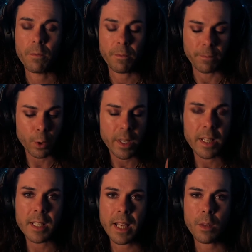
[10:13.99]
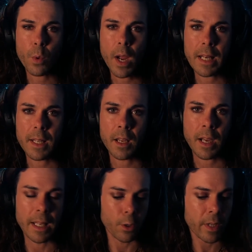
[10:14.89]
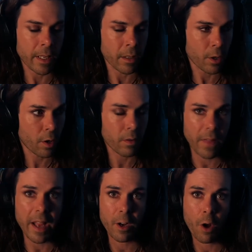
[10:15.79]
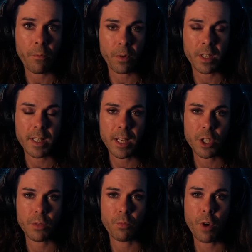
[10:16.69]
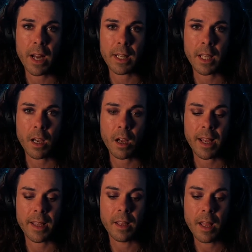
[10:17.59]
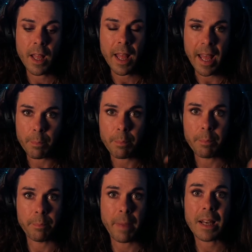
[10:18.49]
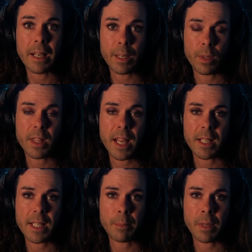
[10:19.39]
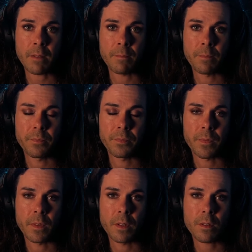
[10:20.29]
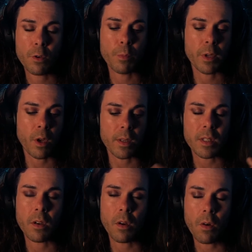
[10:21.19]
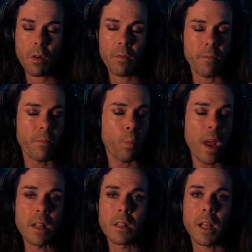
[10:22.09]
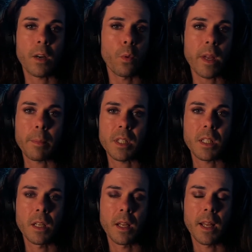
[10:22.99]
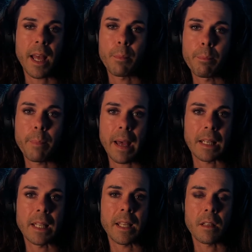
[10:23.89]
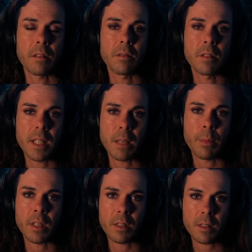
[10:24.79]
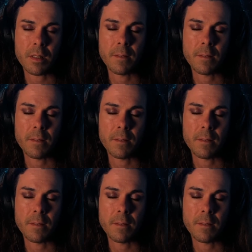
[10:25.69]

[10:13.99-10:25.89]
looking death right in the eye, looking that confrontation right in the eye and battling with that demon. Scorpio is well equipped at battling demons.